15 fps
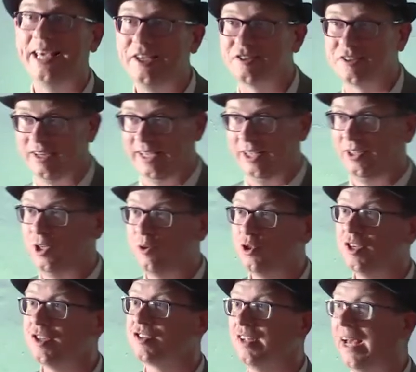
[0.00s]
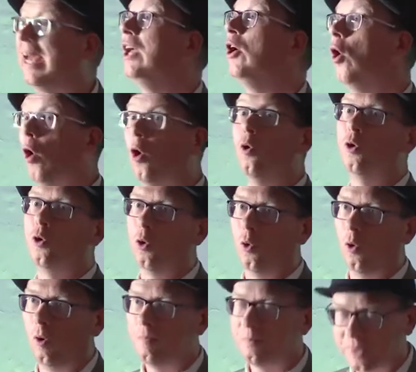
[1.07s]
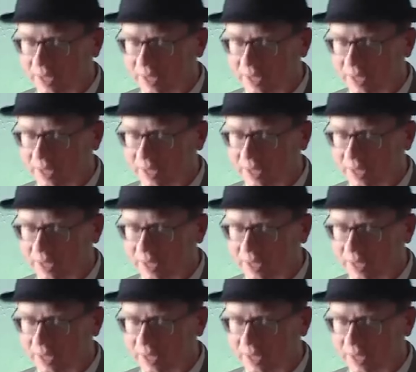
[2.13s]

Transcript: easily. You just say encore.